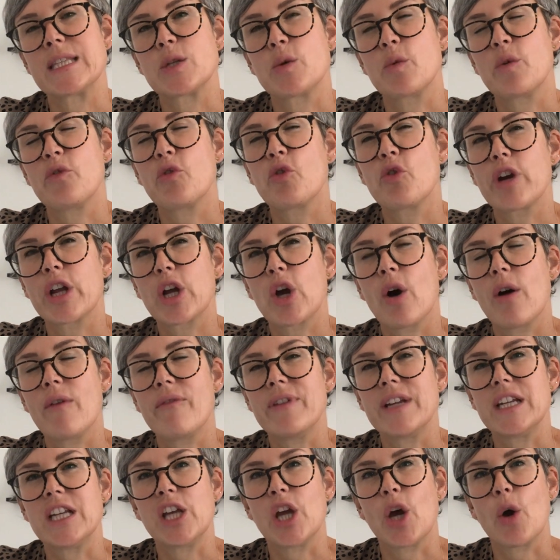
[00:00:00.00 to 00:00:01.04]
so we've already got a
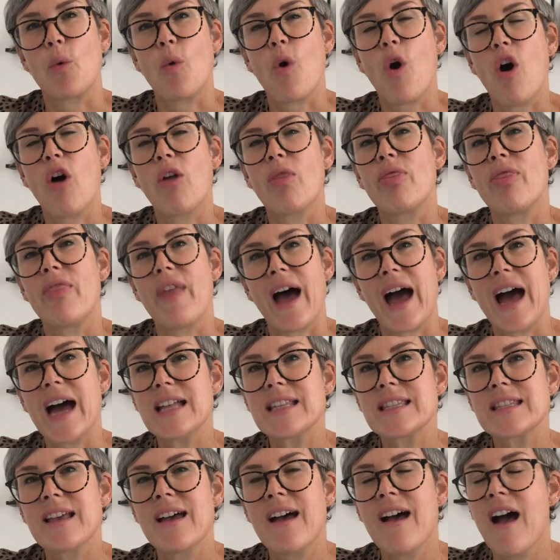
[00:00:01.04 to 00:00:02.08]
video on
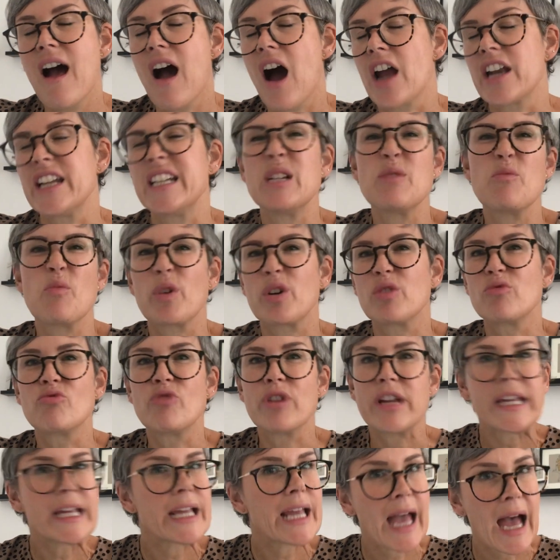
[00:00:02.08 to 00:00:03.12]
that, and I didn't want to
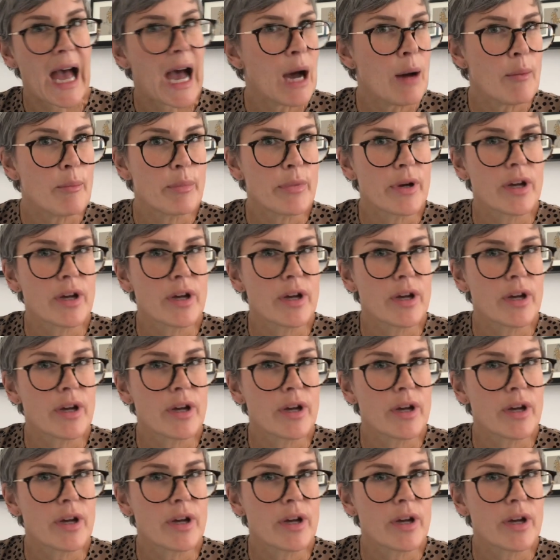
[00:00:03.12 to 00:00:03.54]
recap